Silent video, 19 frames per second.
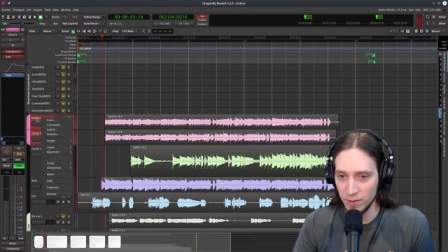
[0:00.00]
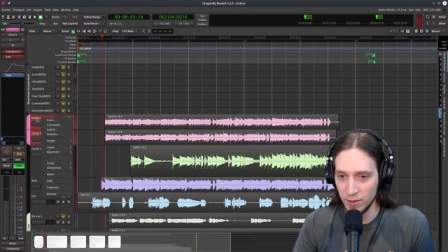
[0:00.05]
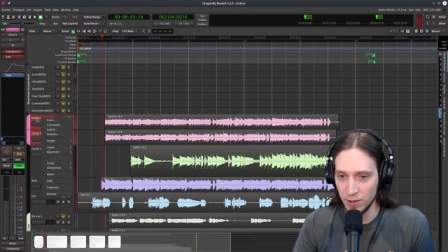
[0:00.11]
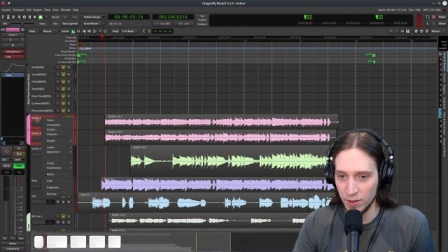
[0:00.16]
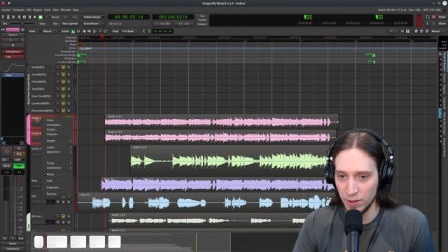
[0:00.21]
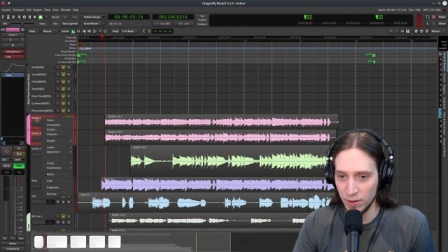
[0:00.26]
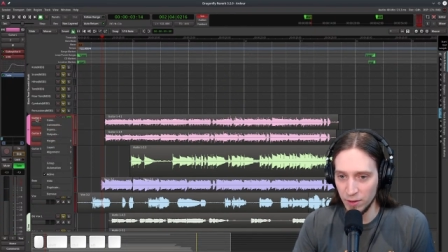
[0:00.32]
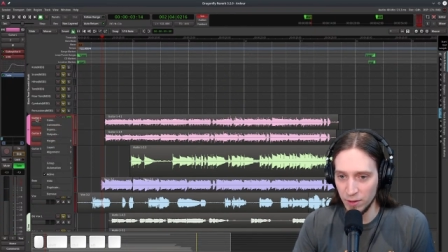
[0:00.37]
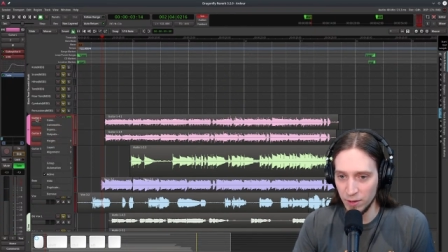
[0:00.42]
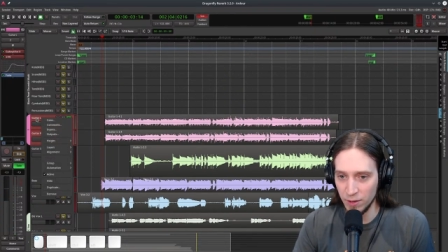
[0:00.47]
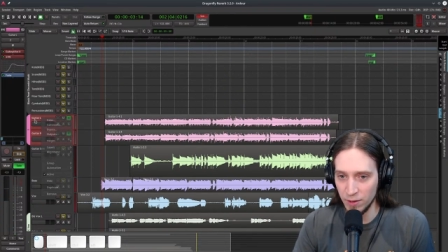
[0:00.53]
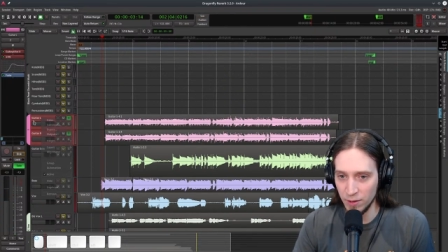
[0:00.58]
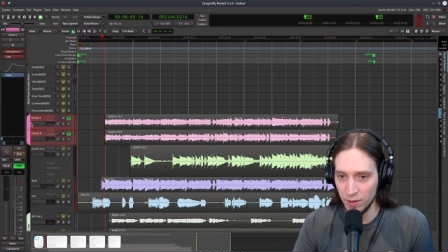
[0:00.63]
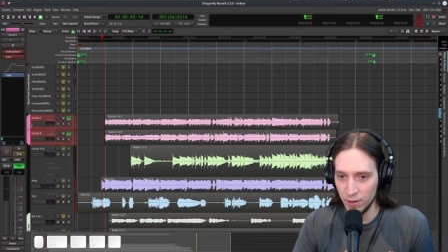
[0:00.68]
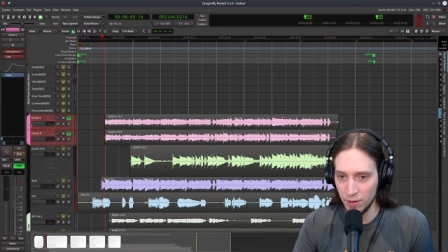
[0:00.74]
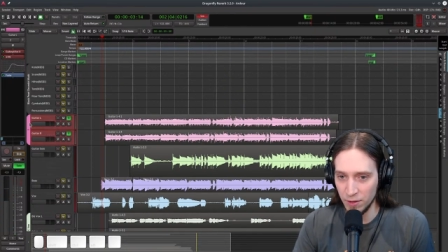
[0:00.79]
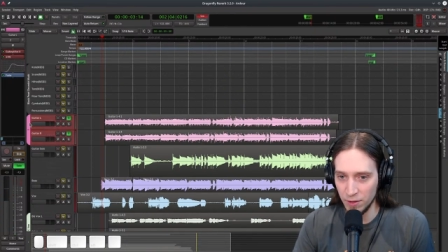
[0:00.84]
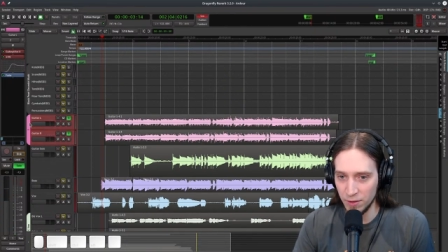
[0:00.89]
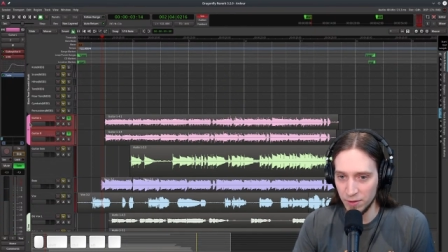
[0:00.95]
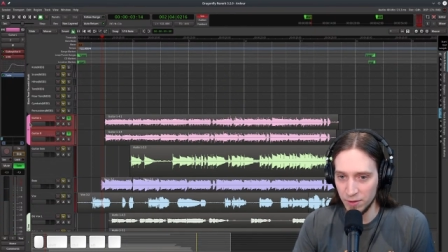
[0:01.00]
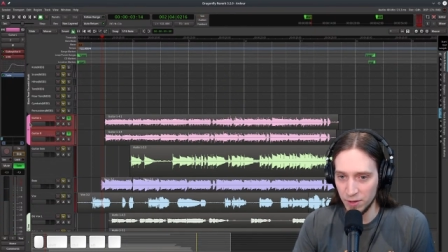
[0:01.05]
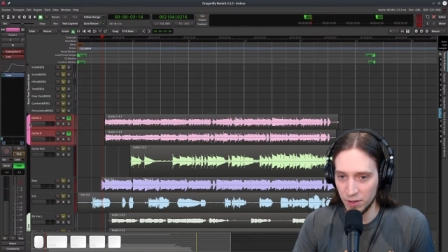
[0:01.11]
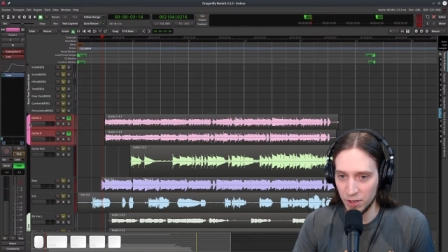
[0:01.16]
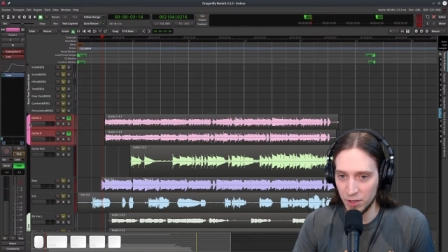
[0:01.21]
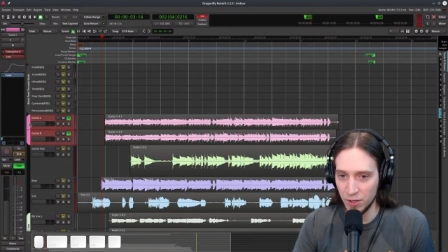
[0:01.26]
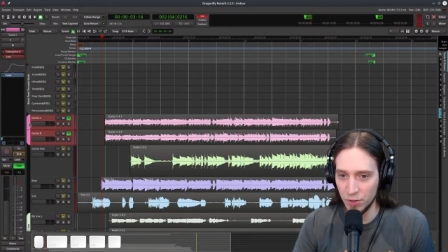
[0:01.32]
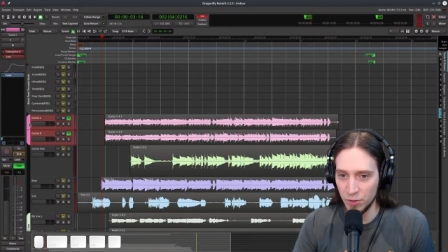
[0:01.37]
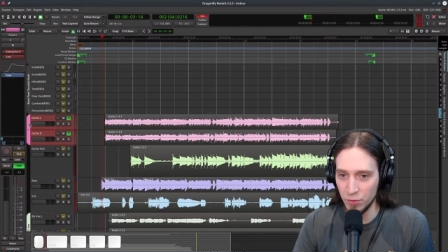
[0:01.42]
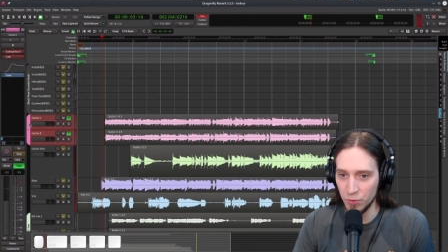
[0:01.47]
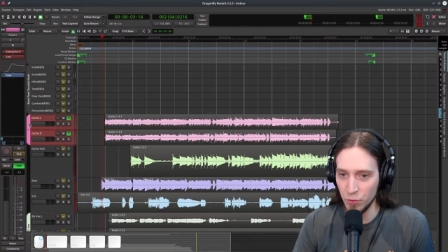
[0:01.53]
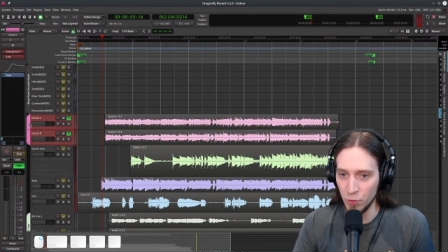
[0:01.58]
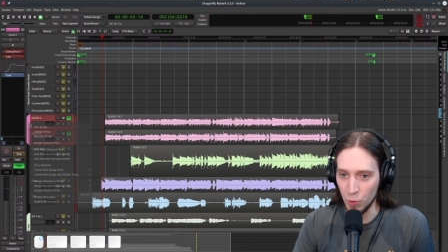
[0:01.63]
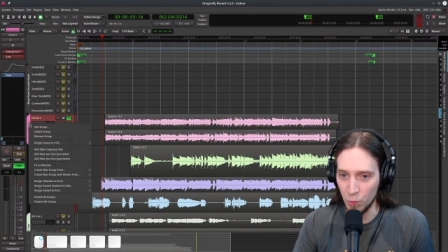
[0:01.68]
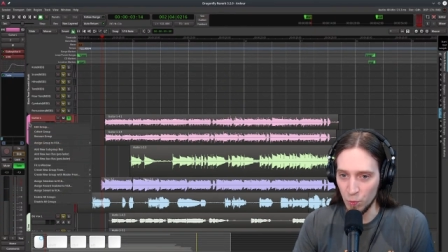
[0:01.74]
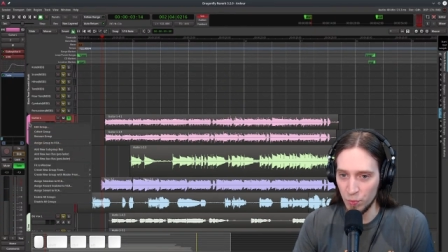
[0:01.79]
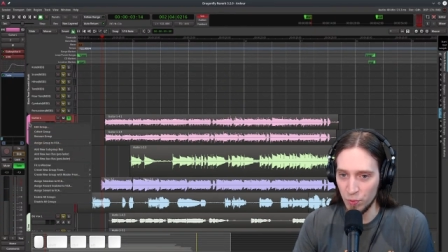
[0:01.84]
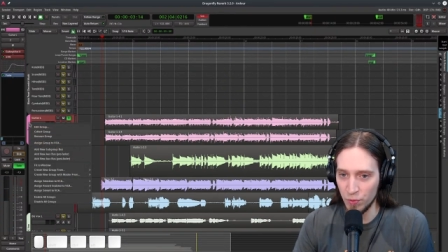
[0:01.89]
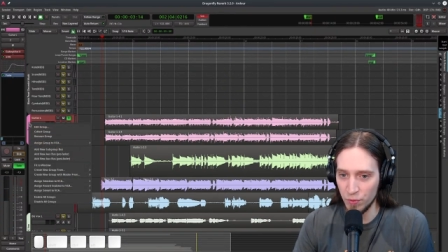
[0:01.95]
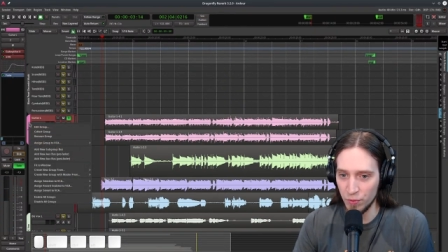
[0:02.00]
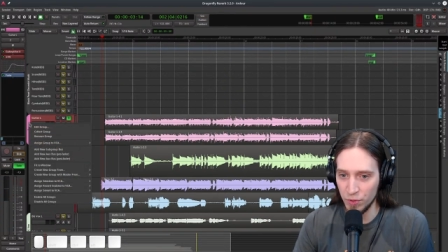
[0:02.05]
on the group.